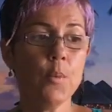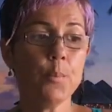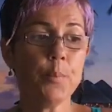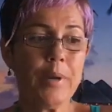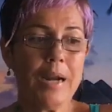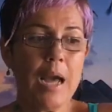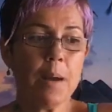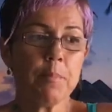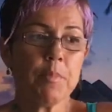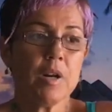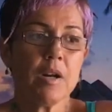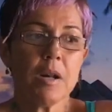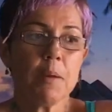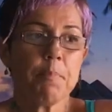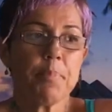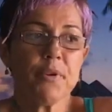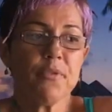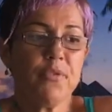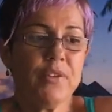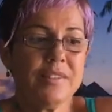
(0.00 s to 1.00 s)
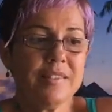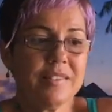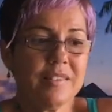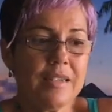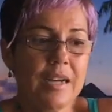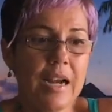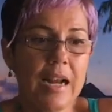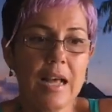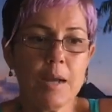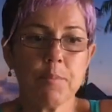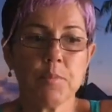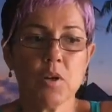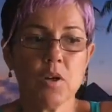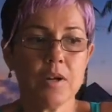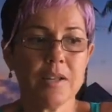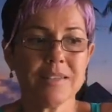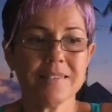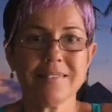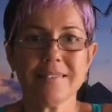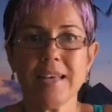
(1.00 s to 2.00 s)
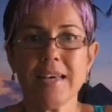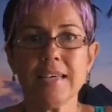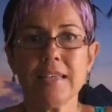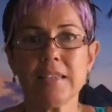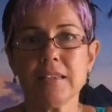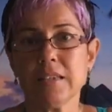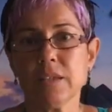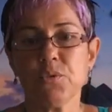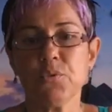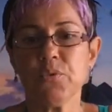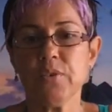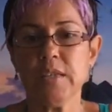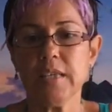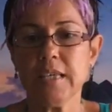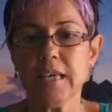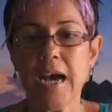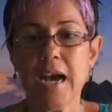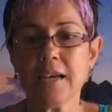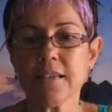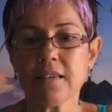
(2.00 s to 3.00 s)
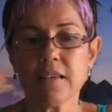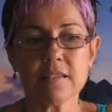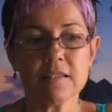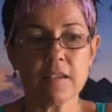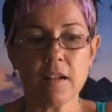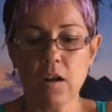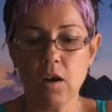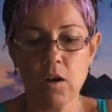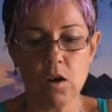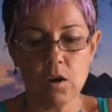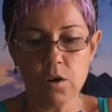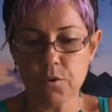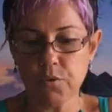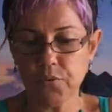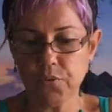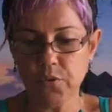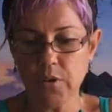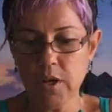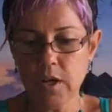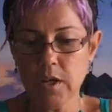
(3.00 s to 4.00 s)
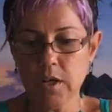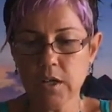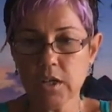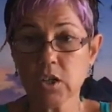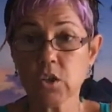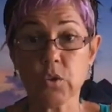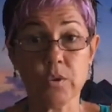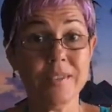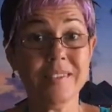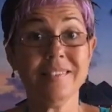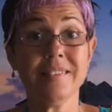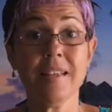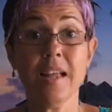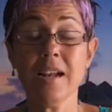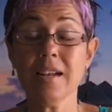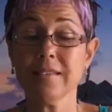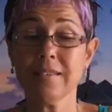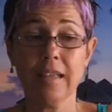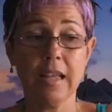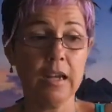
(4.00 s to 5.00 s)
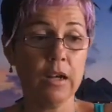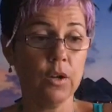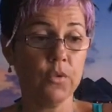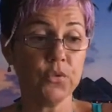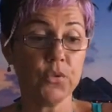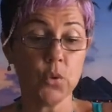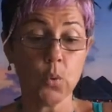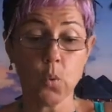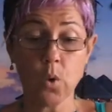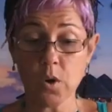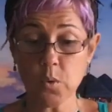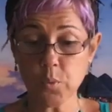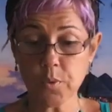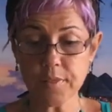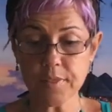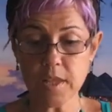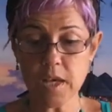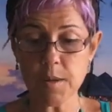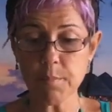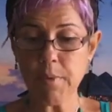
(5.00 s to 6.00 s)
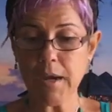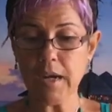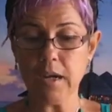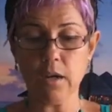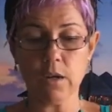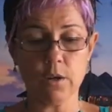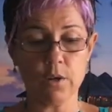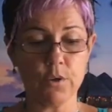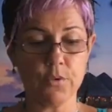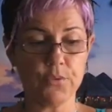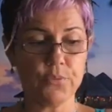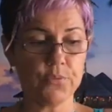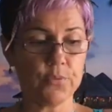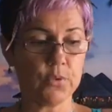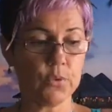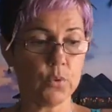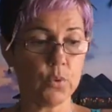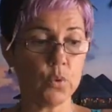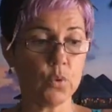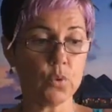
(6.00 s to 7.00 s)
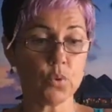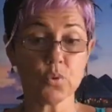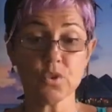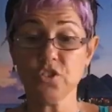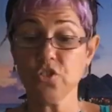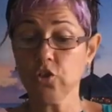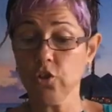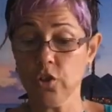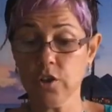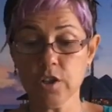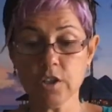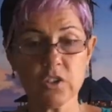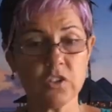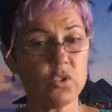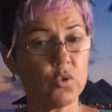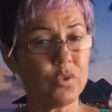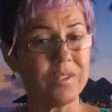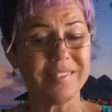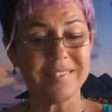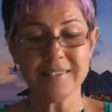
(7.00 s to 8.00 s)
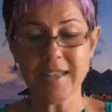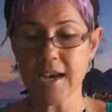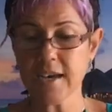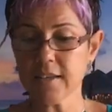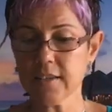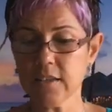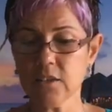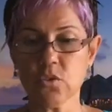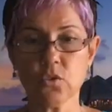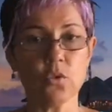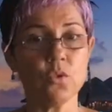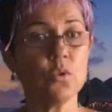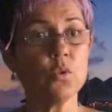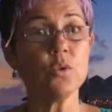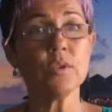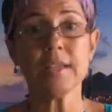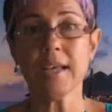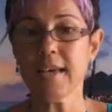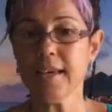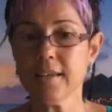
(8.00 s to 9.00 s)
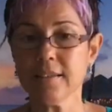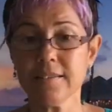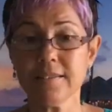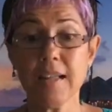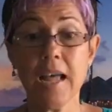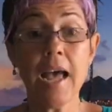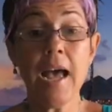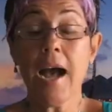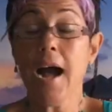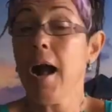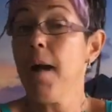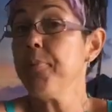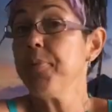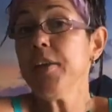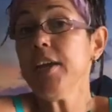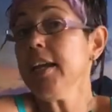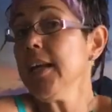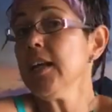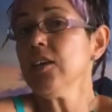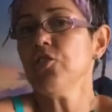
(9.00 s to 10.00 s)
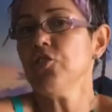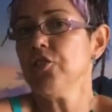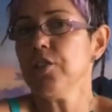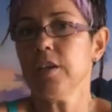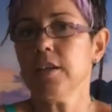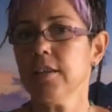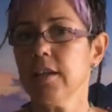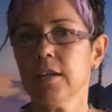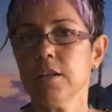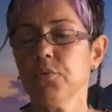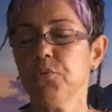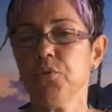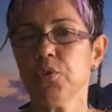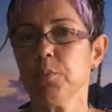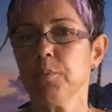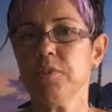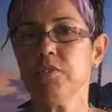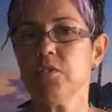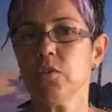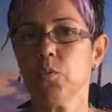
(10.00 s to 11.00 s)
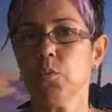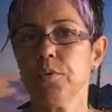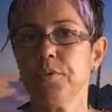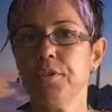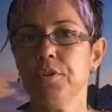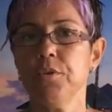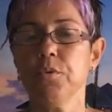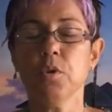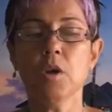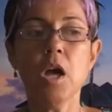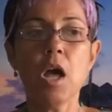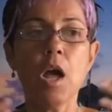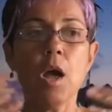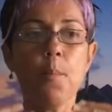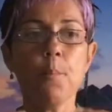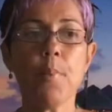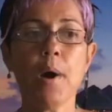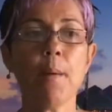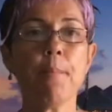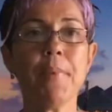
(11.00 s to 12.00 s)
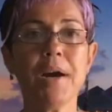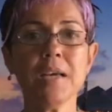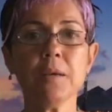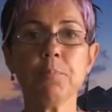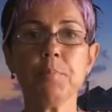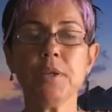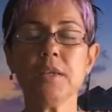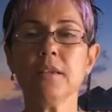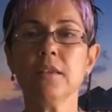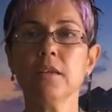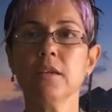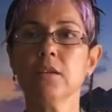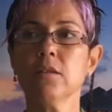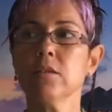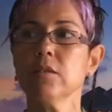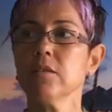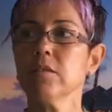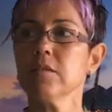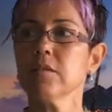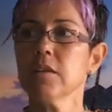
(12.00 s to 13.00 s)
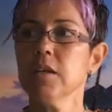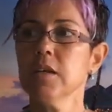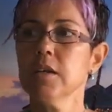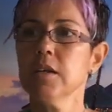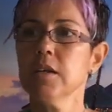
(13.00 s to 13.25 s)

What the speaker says: But I'm not a professional, I'm not a scientific. I just love crystals. I love to work with them. I love to research, to study, to do tests. And then I share that information with you. But my videos